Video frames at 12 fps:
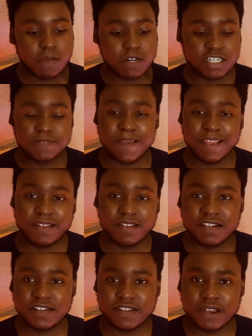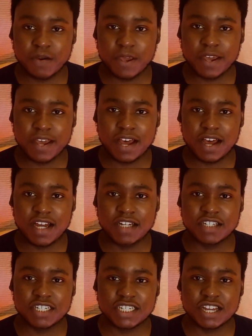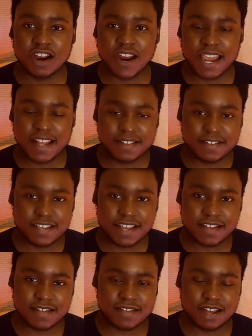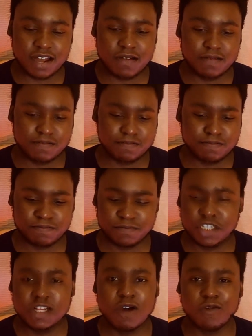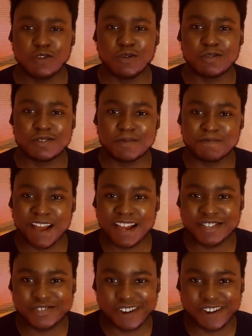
which is basically showing GR86, doing some nice